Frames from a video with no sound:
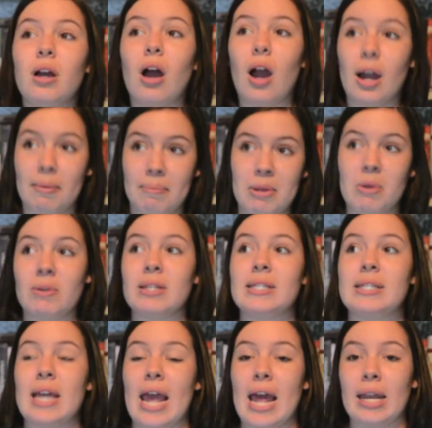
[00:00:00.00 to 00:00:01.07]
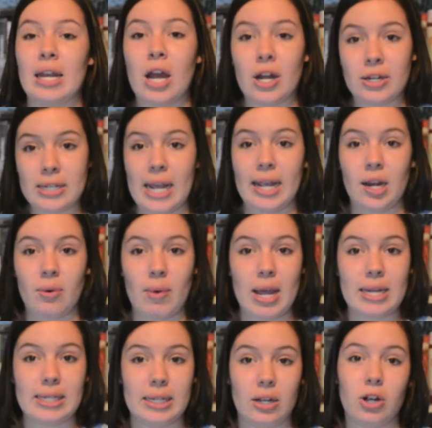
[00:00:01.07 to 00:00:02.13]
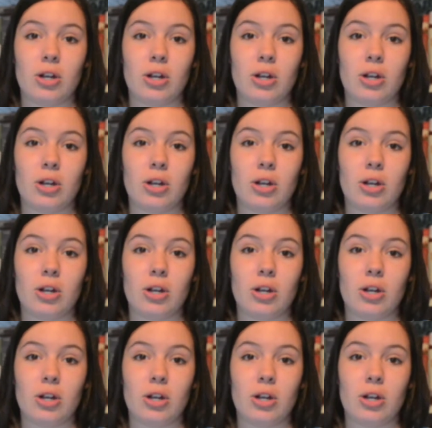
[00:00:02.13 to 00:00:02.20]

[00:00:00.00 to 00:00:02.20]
are mutants and are taken away to